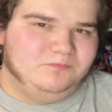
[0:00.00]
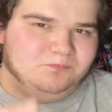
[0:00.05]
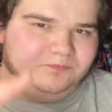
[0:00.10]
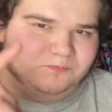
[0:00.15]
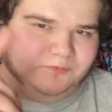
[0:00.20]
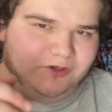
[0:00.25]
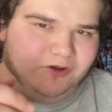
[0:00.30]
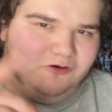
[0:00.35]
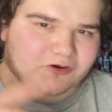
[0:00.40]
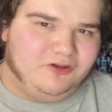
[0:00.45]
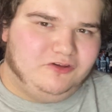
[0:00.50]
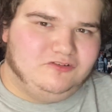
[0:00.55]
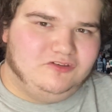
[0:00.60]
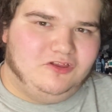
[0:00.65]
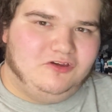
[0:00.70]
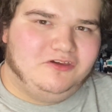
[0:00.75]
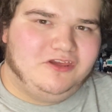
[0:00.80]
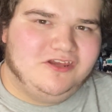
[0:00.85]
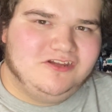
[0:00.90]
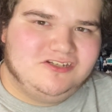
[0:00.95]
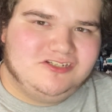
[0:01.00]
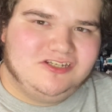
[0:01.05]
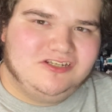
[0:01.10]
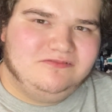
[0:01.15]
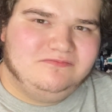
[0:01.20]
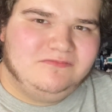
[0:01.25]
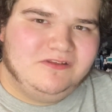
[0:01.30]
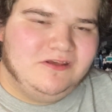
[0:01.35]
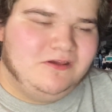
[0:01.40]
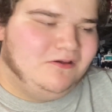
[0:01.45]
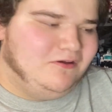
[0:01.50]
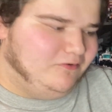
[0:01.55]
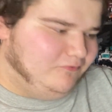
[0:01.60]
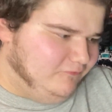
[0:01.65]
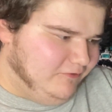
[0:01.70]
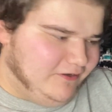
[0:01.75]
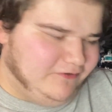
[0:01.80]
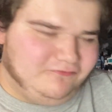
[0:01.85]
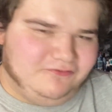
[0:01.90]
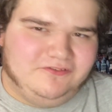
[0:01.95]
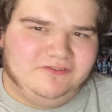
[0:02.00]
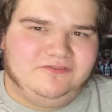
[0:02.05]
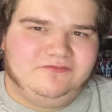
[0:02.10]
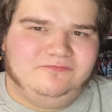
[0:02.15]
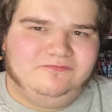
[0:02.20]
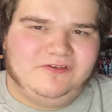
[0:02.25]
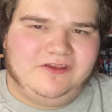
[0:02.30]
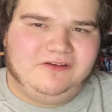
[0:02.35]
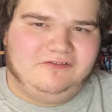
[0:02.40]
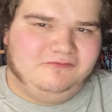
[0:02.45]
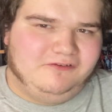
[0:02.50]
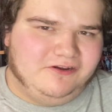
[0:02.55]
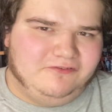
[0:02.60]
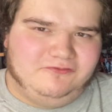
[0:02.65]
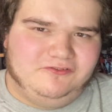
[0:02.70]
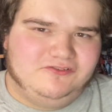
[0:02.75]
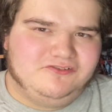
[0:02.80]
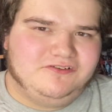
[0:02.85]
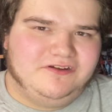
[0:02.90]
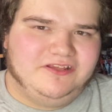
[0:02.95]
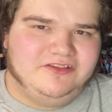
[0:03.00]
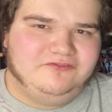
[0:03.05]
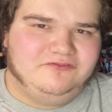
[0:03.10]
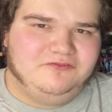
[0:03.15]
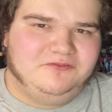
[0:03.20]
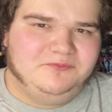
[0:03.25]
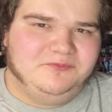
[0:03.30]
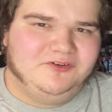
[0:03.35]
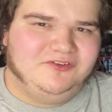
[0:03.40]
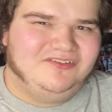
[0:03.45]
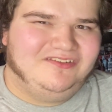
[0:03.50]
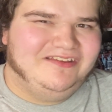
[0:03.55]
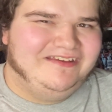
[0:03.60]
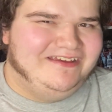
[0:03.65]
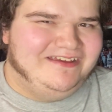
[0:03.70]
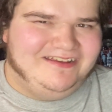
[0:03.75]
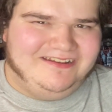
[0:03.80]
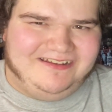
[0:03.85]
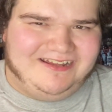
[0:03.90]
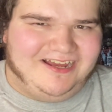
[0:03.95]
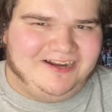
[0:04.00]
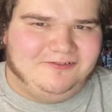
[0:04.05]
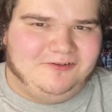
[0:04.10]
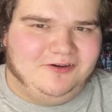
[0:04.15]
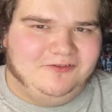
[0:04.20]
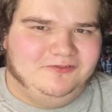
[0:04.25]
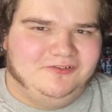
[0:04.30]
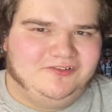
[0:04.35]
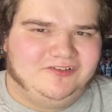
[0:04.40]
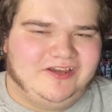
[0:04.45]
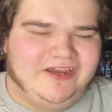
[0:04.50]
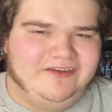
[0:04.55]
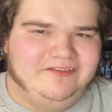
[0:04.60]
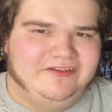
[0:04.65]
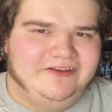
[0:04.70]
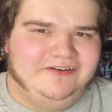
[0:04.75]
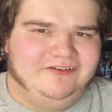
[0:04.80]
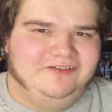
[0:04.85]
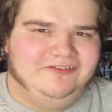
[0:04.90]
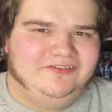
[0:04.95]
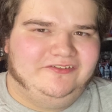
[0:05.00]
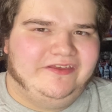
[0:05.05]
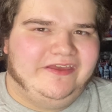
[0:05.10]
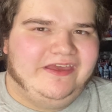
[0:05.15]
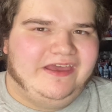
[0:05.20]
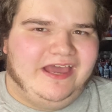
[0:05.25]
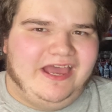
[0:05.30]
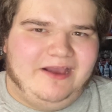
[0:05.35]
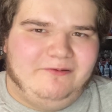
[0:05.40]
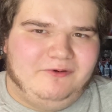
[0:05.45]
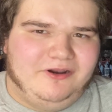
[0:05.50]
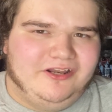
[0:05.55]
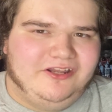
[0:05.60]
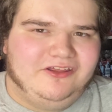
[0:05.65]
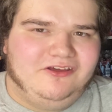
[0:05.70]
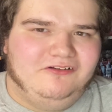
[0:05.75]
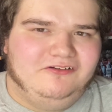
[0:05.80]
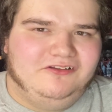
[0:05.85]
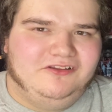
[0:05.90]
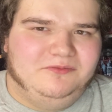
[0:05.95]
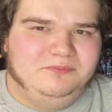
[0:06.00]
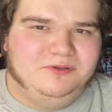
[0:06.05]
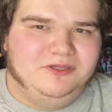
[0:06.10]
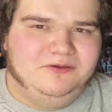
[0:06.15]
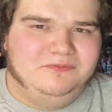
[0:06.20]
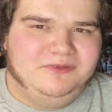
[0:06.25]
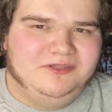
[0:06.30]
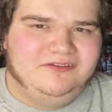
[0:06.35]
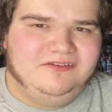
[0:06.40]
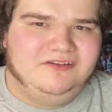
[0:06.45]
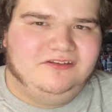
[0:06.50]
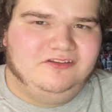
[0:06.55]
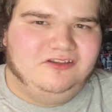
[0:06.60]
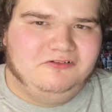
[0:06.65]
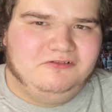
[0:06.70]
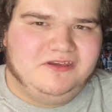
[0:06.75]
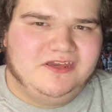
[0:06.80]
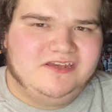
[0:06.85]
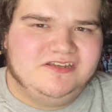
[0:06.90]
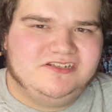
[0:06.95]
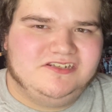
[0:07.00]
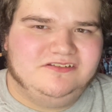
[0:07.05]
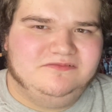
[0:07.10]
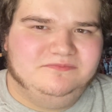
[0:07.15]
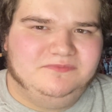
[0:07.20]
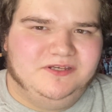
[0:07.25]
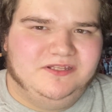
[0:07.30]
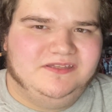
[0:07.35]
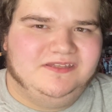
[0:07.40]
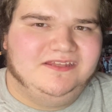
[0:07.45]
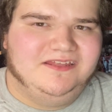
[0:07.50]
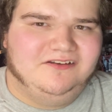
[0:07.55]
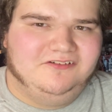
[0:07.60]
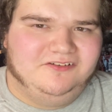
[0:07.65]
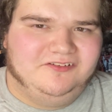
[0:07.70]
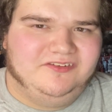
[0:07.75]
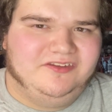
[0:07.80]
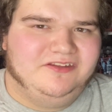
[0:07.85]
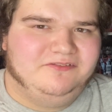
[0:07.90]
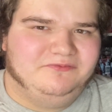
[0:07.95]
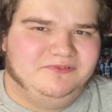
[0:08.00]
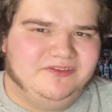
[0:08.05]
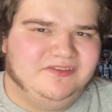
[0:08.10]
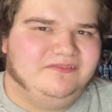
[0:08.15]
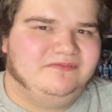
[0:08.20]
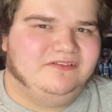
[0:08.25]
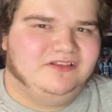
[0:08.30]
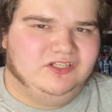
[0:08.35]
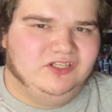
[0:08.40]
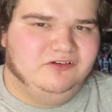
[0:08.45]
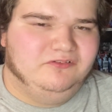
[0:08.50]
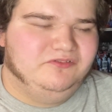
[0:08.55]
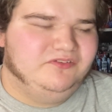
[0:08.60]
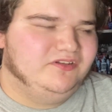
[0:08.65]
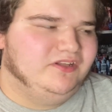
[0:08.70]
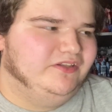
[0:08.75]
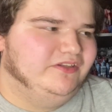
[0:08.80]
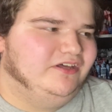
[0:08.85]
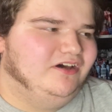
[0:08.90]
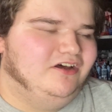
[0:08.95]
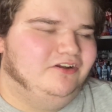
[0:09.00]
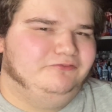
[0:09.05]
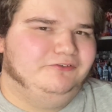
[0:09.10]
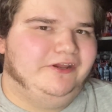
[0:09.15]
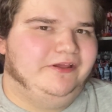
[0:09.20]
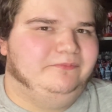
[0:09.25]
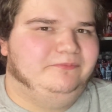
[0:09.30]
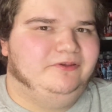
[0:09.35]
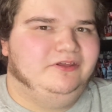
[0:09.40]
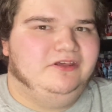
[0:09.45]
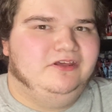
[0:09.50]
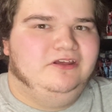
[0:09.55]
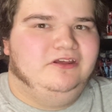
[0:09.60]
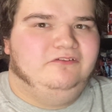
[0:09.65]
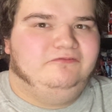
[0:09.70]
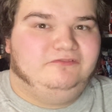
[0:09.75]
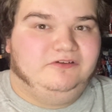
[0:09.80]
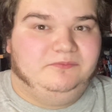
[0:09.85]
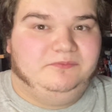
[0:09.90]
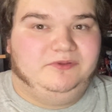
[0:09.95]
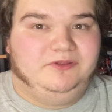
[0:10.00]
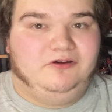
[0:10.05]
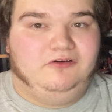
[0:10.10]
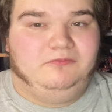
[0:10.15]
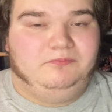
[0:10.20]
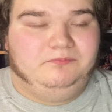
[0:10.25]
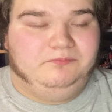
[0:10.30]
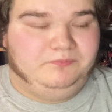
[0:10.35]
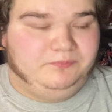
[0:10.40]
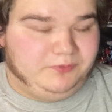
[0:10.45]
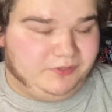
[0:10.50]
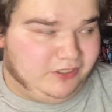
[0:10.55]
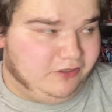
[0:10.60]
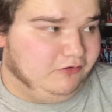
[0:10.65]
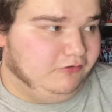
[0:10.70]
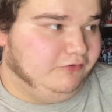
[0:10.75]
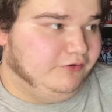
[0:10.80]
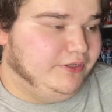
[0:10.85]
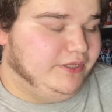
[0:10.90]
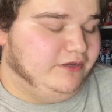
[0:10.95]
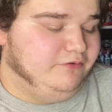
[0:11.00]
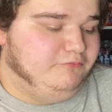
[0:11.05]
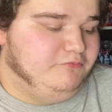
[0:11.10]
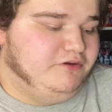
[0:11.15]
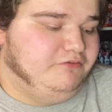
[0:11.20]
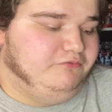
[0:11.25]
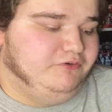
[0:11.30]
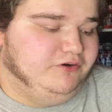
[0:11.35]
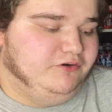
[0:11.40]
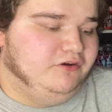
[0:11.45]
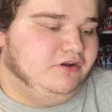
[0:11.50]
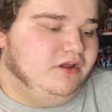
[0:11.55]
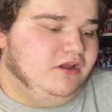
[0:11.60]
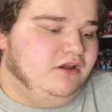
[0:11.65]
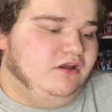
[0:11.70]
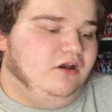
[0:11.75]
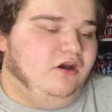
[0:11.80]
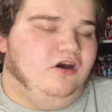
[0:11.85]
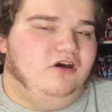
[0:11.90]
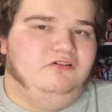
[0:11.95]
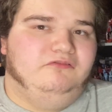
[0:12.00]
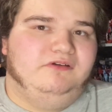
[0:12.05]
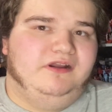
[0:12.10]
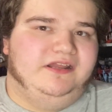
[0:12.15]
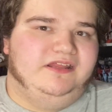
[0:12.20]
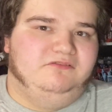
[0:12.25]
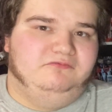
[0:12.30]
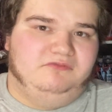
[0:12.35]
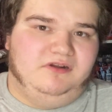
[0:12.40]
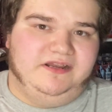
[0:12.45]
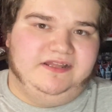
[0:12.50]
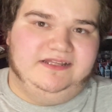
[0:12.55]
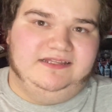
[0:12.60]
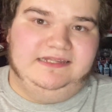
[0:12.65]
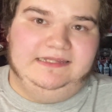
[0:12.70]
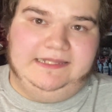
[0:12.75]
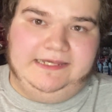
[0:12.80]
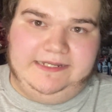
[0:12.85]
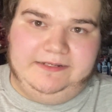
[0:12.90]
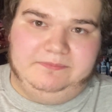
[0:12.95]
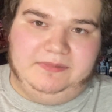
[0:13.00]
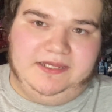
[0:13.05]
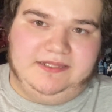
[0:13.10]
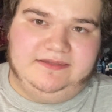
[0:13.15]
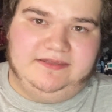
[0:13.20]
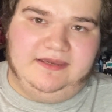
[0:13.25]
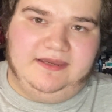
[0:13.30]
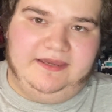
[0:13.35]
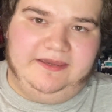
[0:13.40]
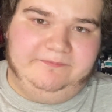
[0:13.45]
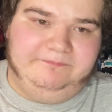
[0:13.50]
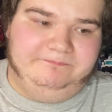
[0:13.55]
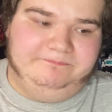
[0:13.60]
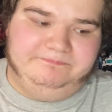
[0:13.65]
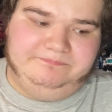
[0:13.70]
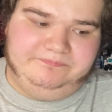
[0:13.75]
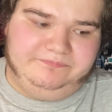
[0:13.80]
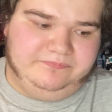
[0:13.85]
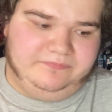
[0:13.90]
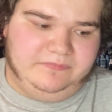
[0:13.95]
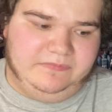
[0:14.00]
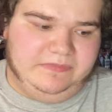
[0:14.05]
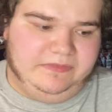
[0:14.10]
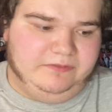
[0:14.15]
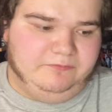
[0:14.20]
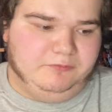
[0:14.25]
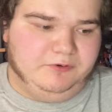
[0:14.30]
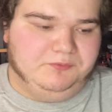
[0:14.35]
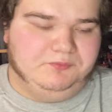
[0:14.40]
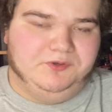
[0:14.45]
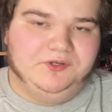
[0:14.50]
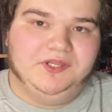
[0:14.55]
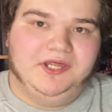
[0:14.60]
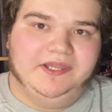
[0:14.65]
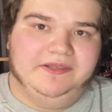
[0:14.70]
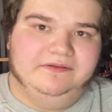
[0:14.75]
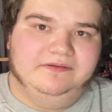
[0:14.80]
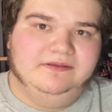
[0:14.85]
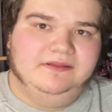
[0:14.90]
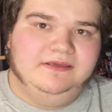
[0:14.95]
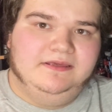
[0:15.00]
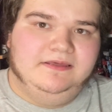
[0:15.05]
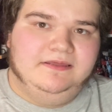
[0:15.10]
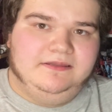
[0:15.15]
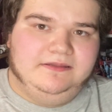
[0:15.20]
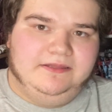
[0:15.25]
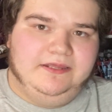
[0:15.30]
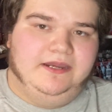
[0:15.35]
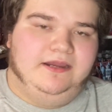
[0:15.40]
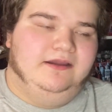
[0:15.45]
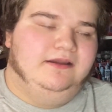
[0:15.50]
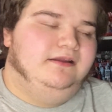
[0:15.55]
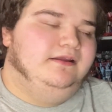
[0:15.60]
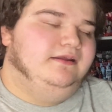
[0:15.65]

Peoria location, great for Transformers, not great for Skylanders. I wanted to go to the Bloomington location, but the interstate was closed on the on-ramp from Peoria, and we were already running late by the time we were done there.